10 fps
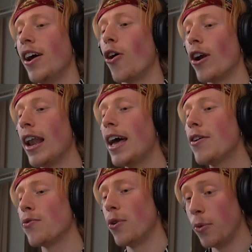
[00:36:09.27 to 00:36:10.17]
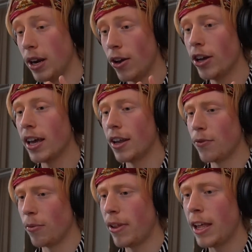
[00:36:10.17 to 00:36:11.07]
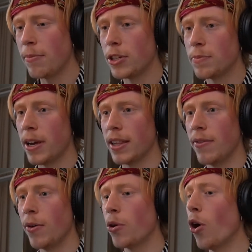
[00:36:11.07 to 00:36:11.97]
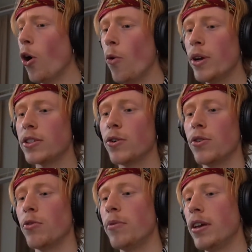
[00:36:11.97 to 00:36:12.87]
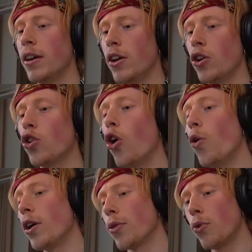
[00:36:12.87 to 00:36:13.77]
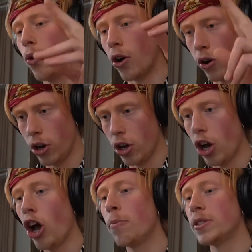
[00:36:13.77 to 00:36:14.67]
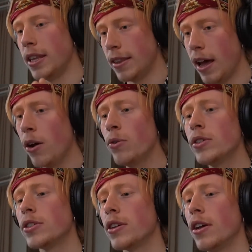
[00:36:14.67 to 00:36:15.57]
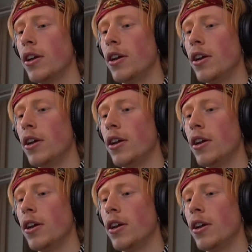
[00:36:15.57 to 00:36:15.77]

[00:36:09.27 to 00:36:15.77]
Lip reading: our life when we look at it from that perspective, that we're always going to be going through our ups and downs.